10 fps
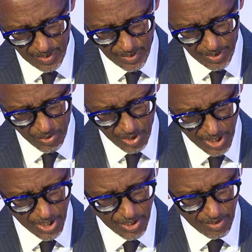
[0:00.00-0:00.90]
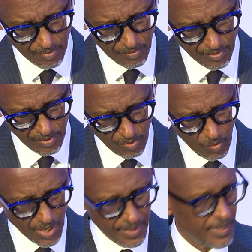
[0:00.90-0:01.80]
in education.
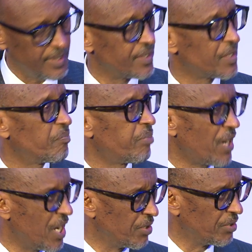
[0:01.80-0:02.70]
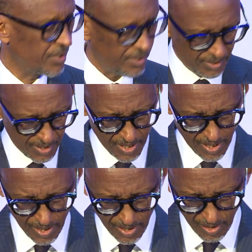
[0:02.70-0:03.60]
Rwanda is proud
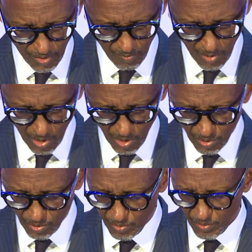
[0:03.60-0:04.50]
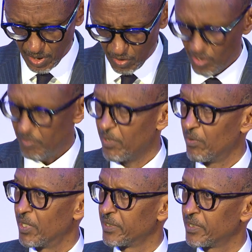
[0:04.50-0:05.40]
to belong to the
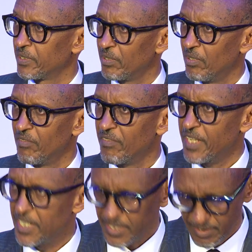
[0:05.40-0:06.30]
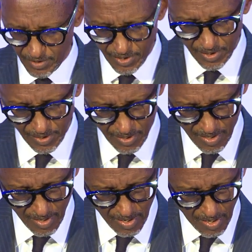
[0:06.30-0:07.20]
Commonwealth of Nations.
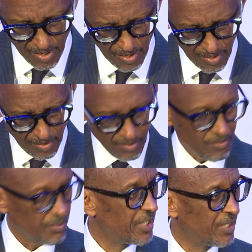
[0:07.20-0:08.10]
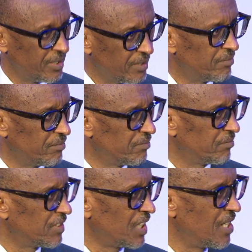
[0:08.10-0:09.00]
We
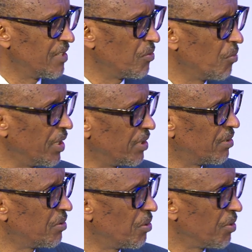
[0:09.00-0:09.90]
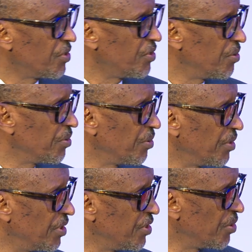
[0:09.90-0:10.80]
can't wait to host you in